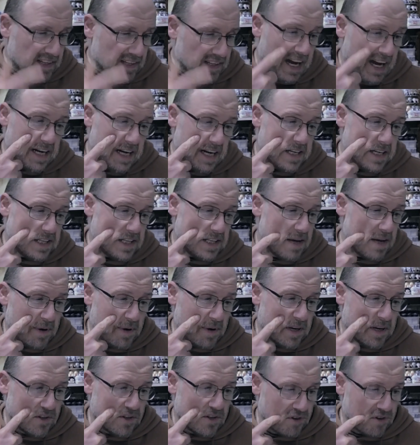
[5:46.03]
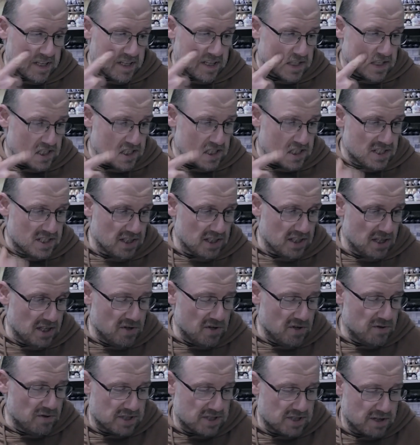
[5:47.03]
and they're being threatening to
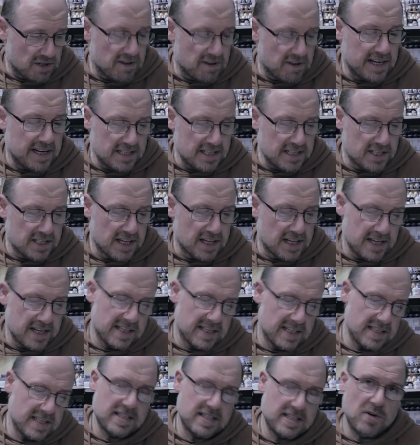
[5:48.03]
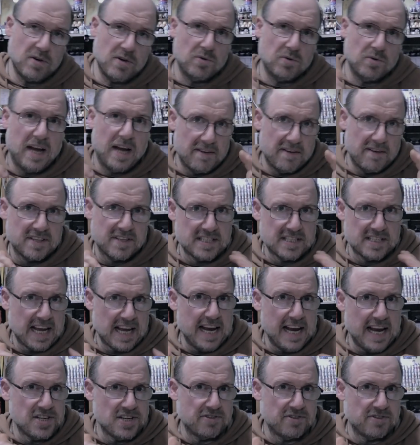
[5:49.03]
Tolu, So they, they, they still have this
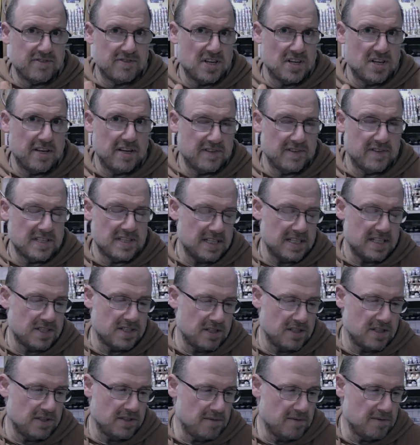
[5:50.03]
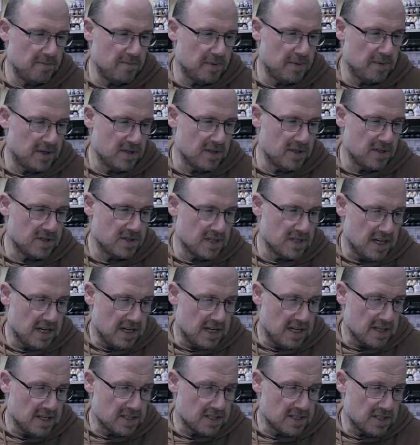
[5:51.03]
edge of nervousness to them because
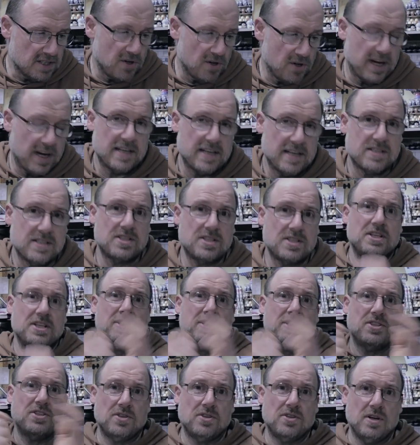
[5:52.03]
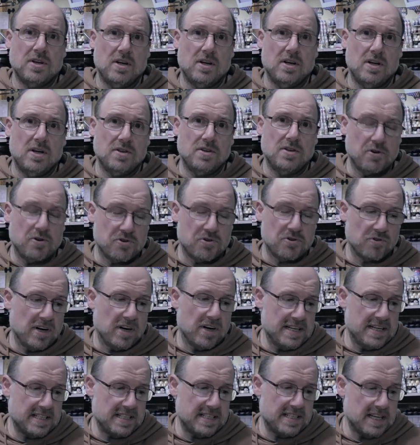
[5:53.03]
Tolu has such uh,
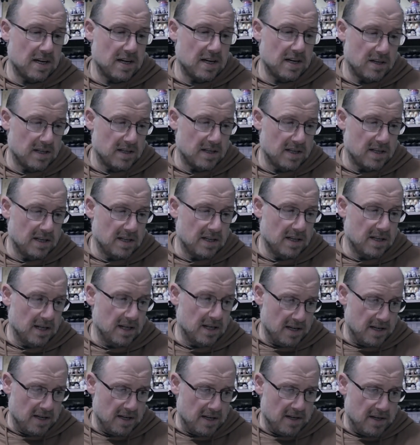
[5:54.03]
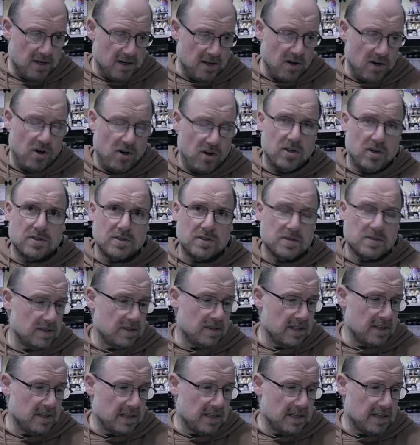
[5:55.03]
notoriety uh, on
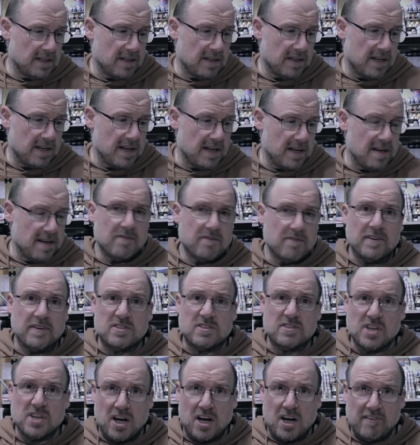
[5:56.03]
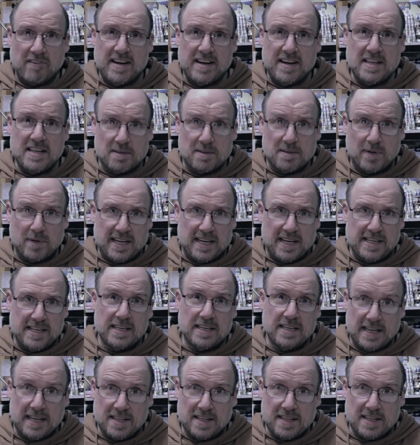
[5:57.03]
uh, Vertari, the
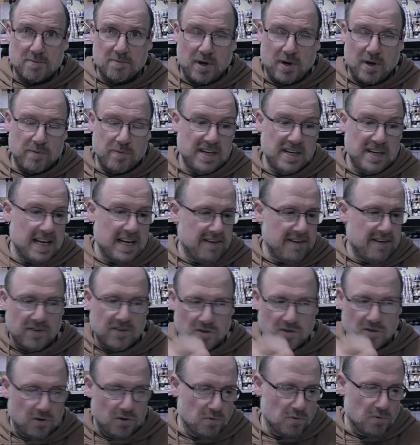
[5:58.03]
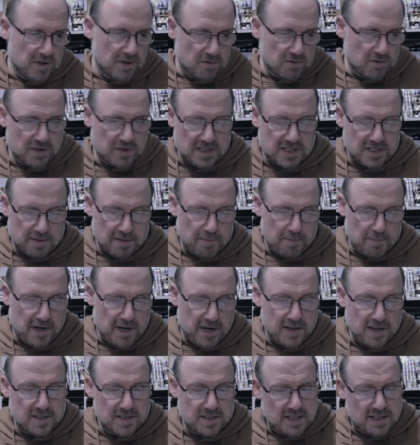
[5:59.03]
planet, at the moment, even on all the, all the
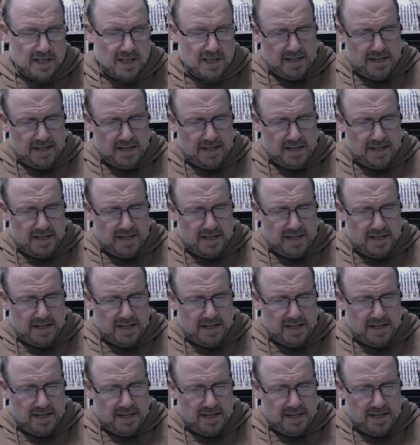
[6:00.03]
subparts.